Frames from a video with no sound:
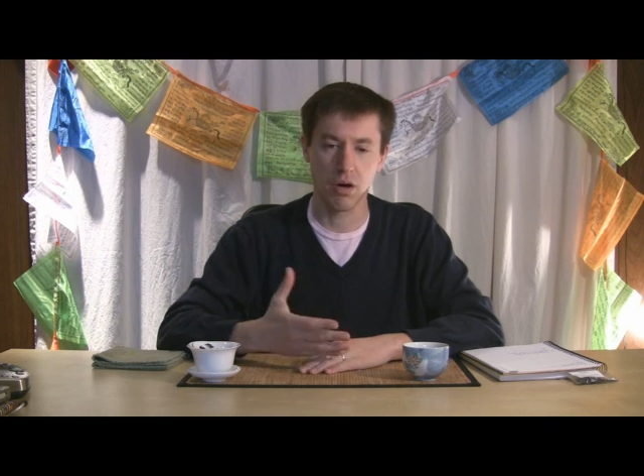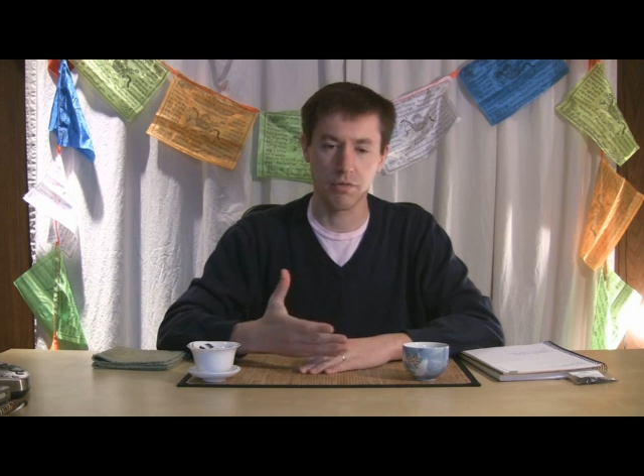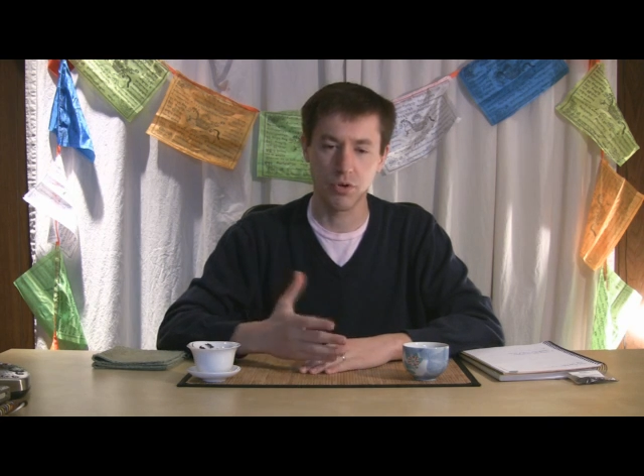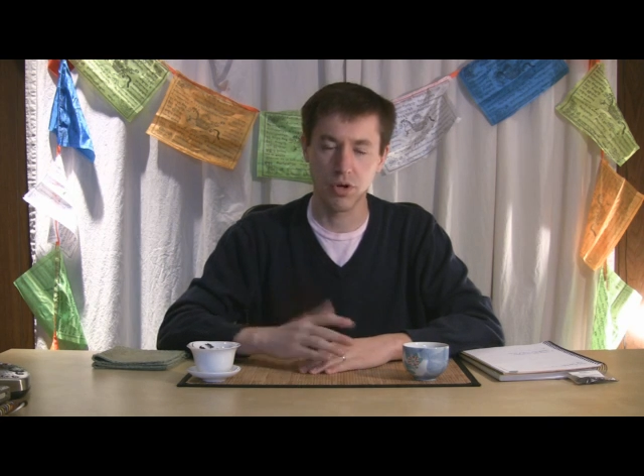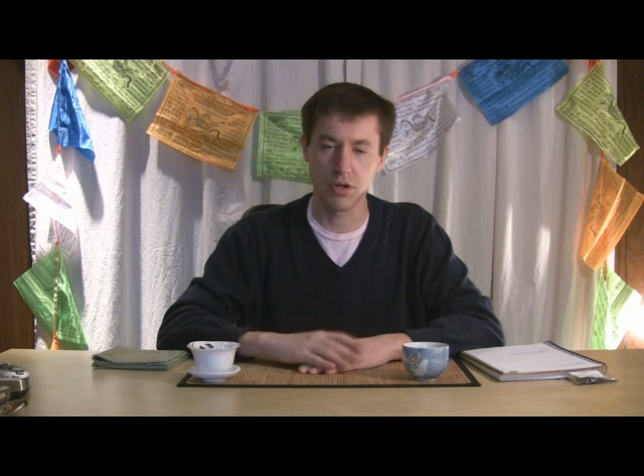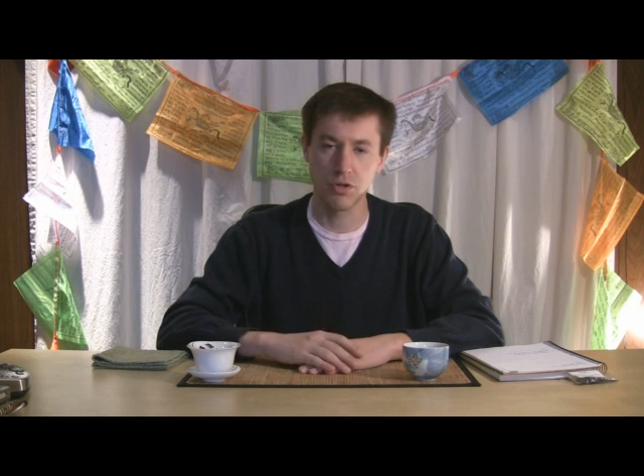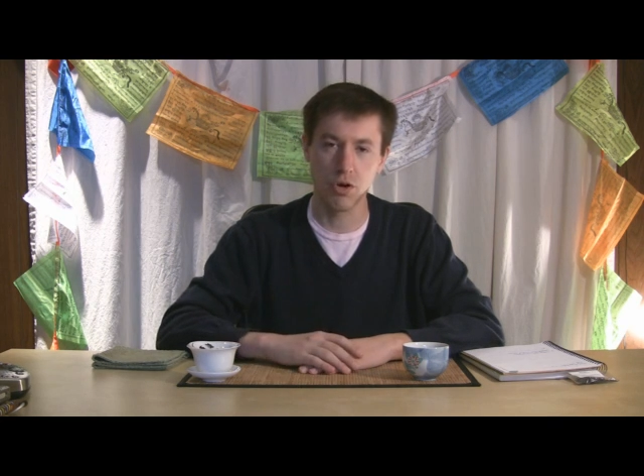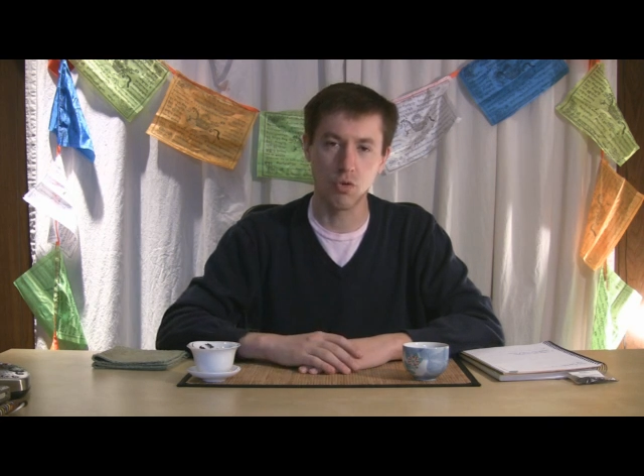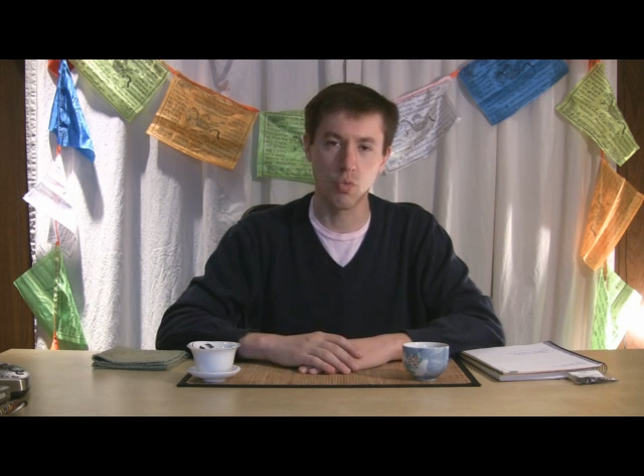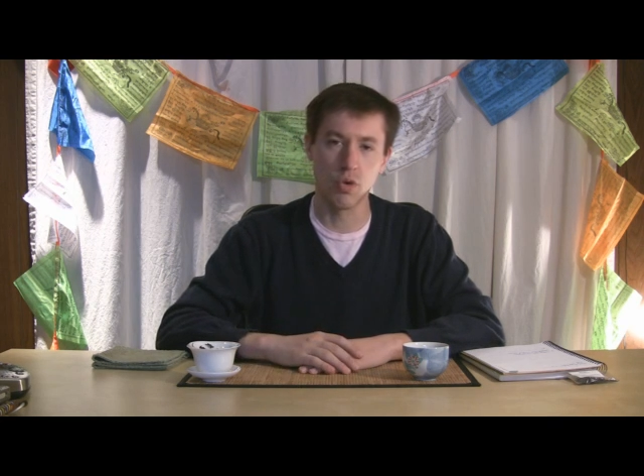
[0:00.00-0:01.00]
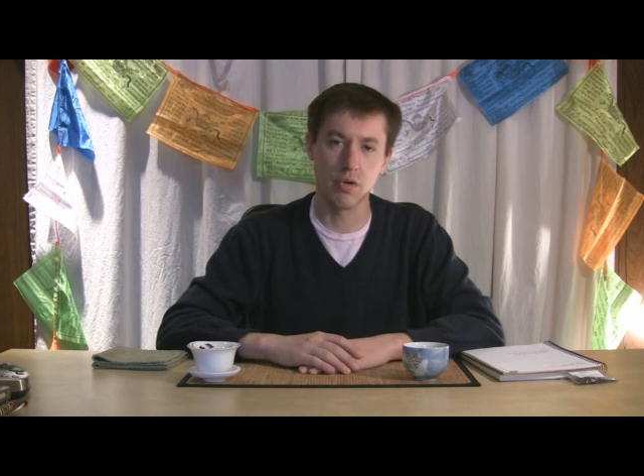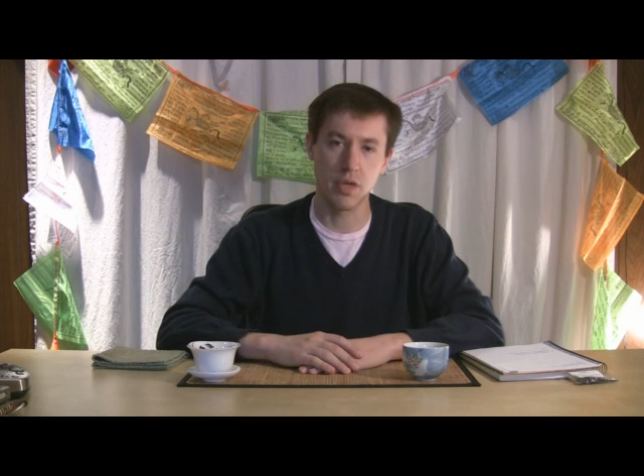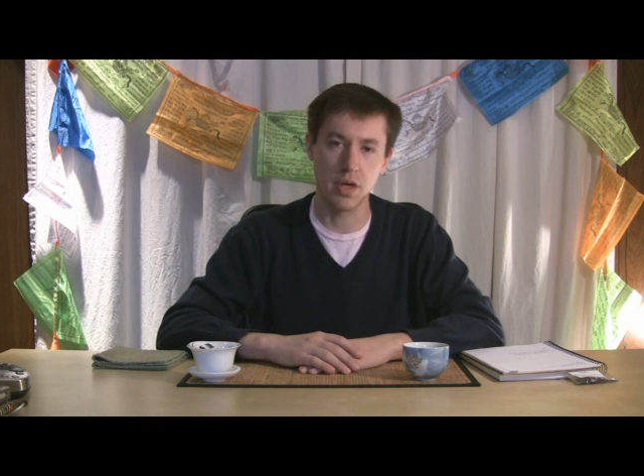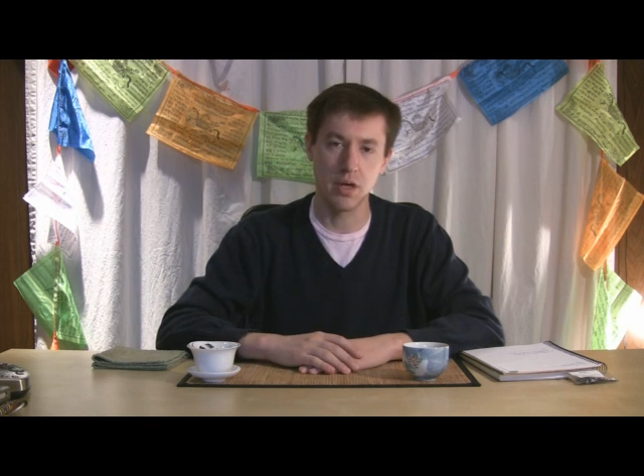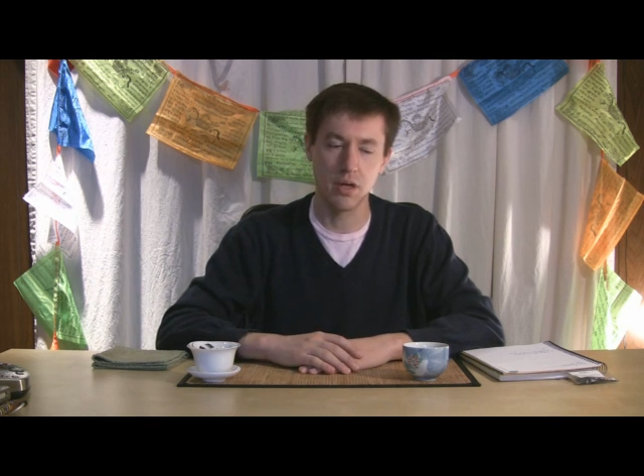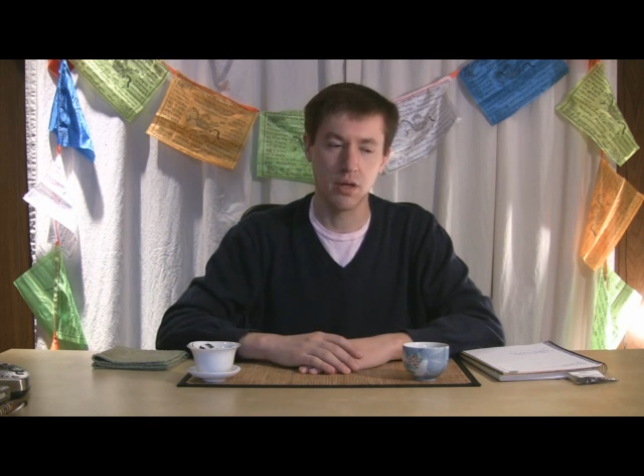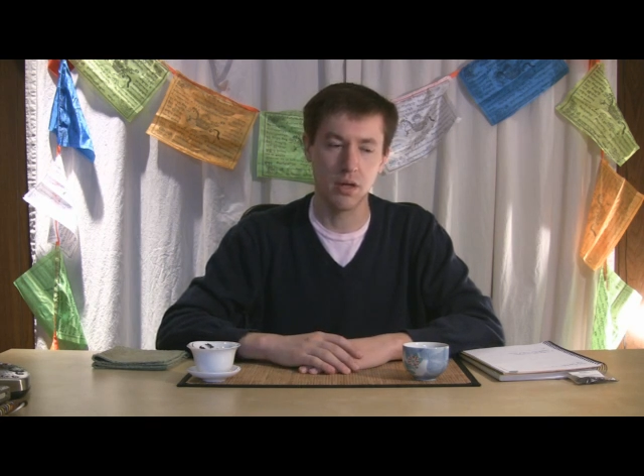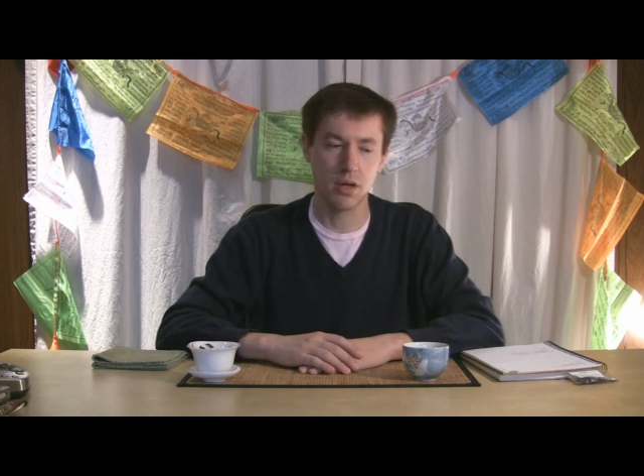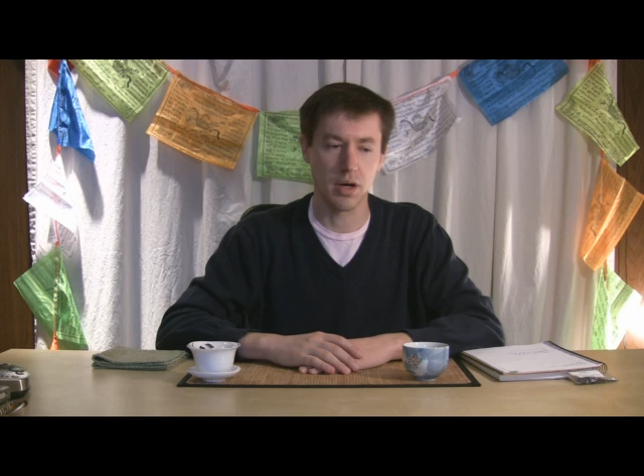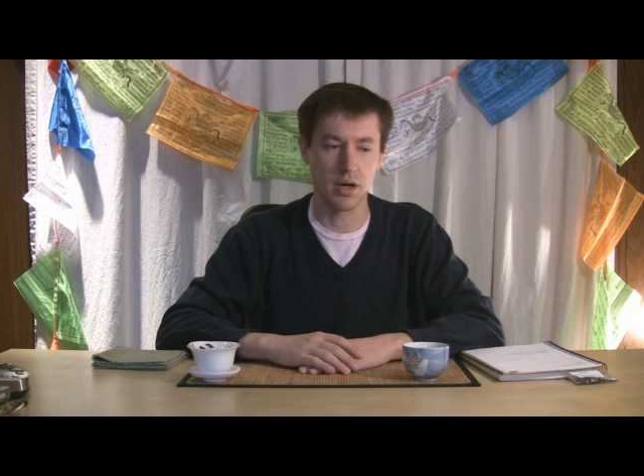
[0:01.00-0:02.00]
very noteworthy,
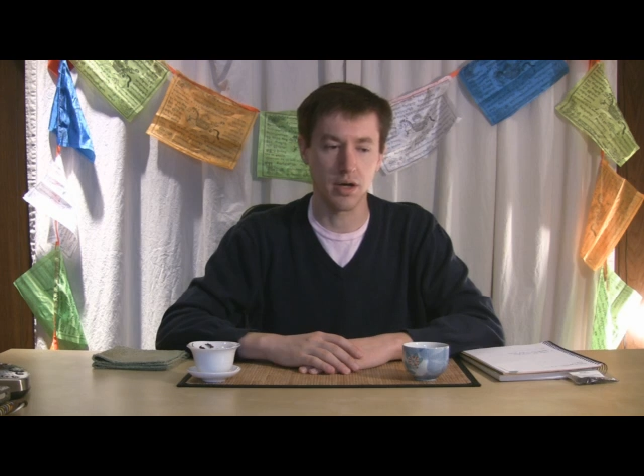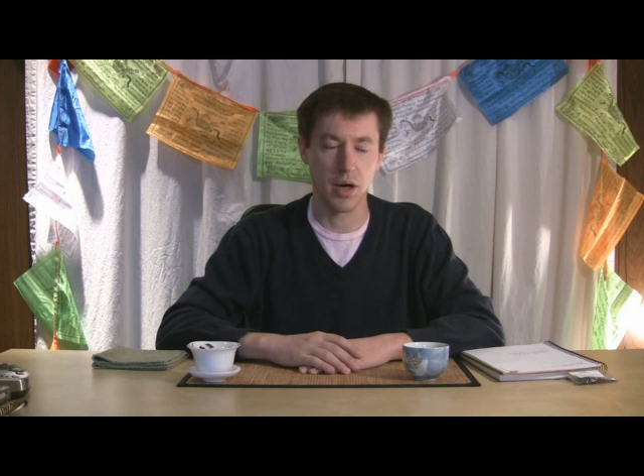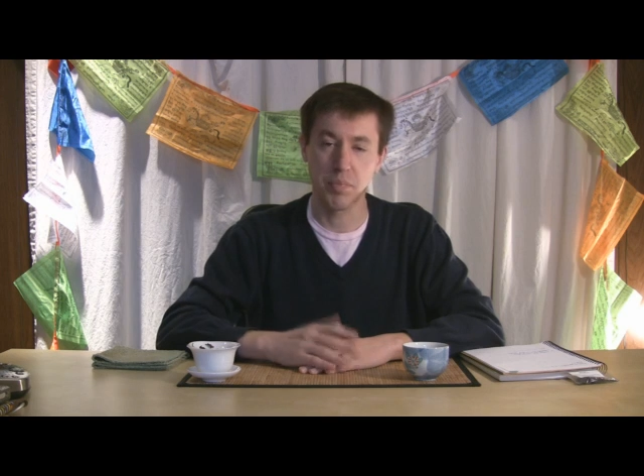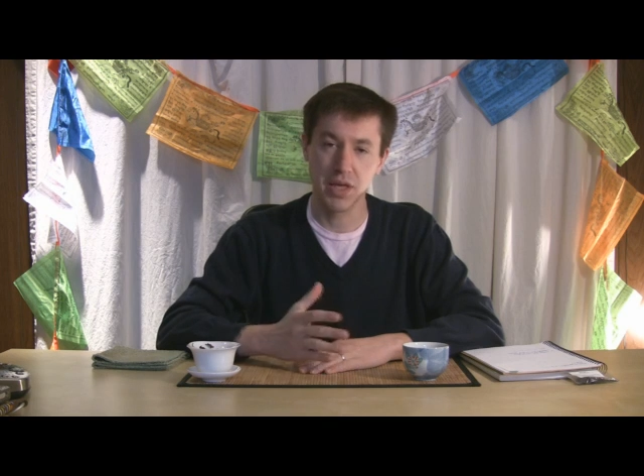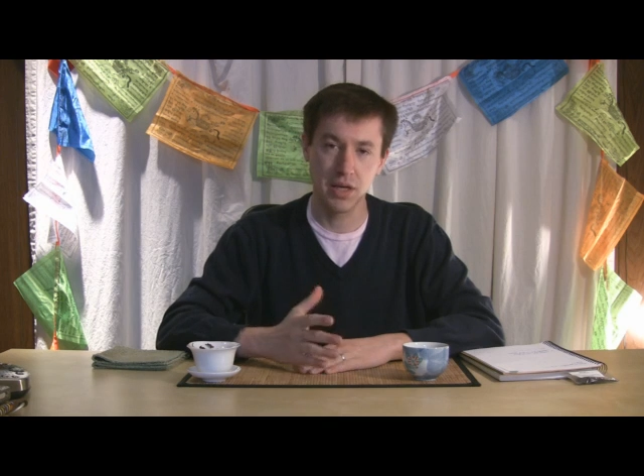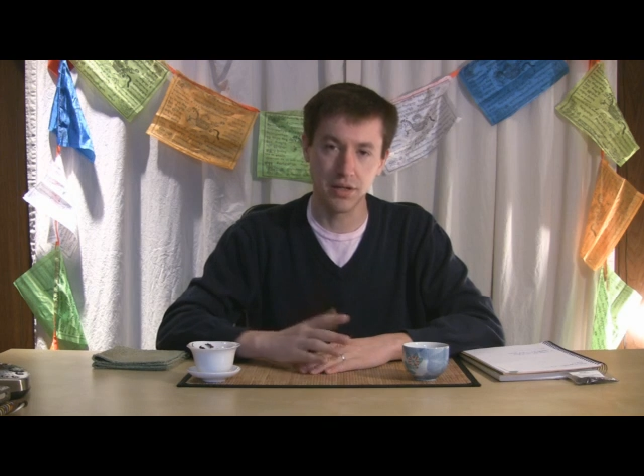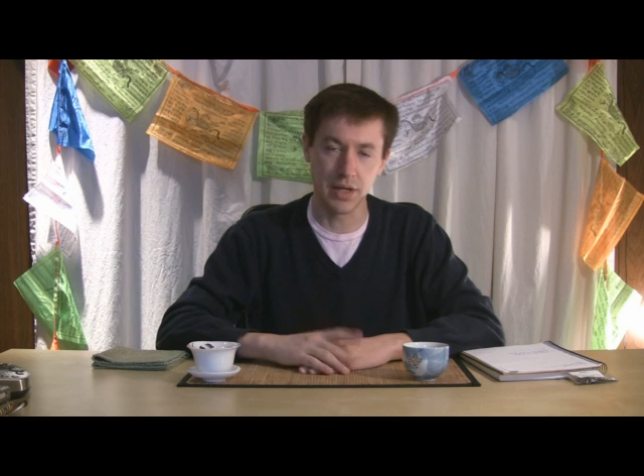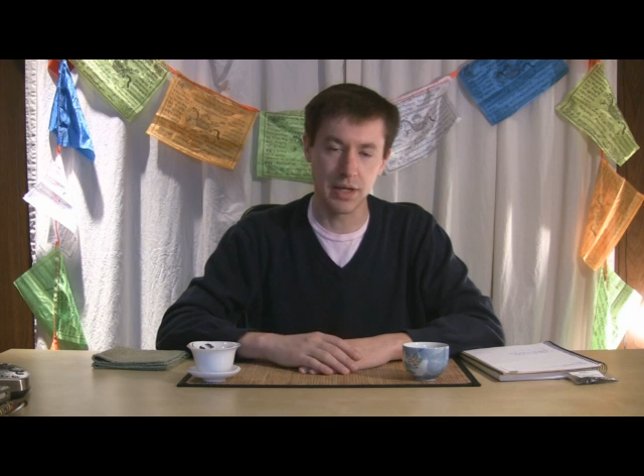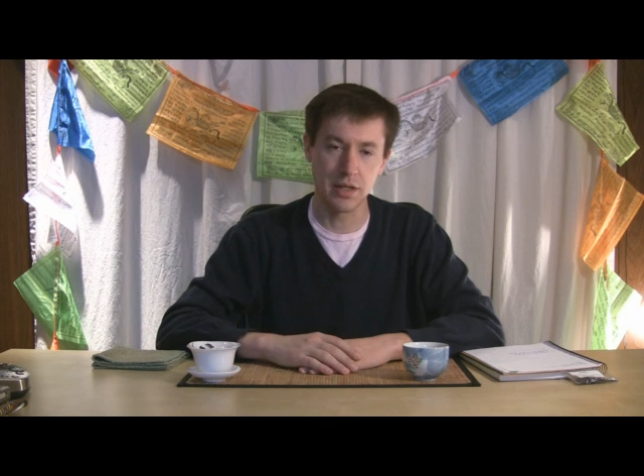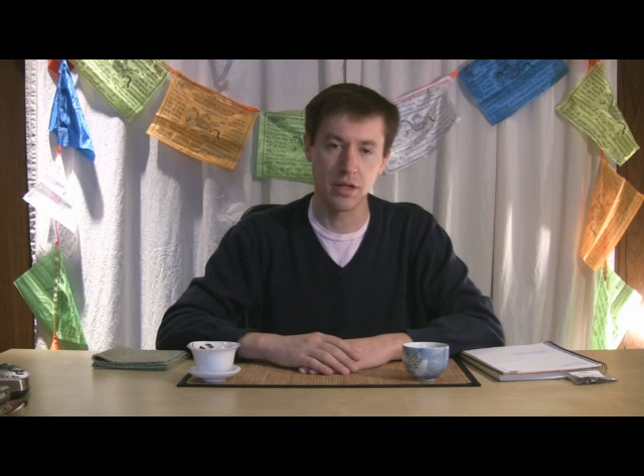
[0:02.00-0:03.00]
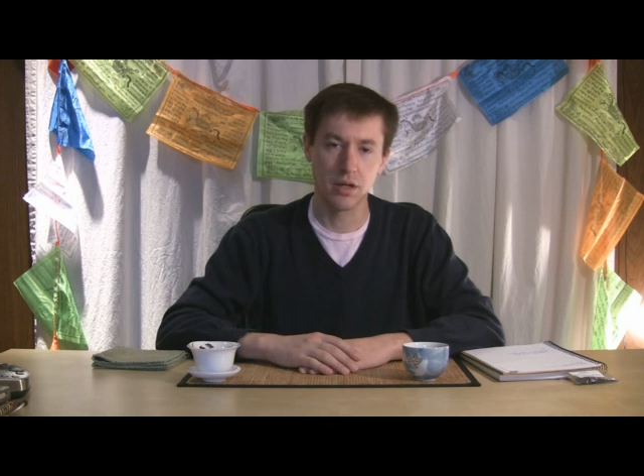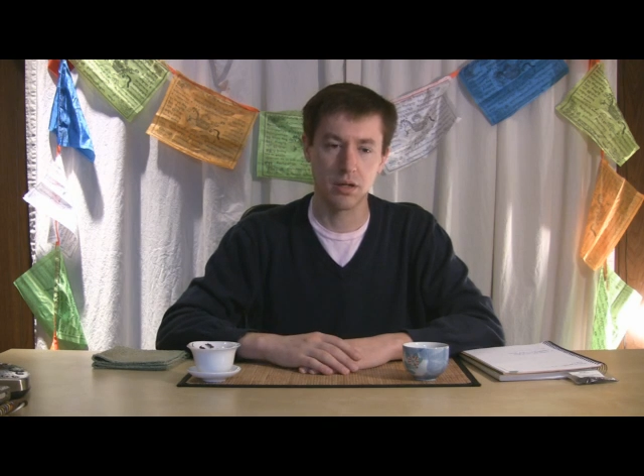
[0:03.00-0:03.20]
appealing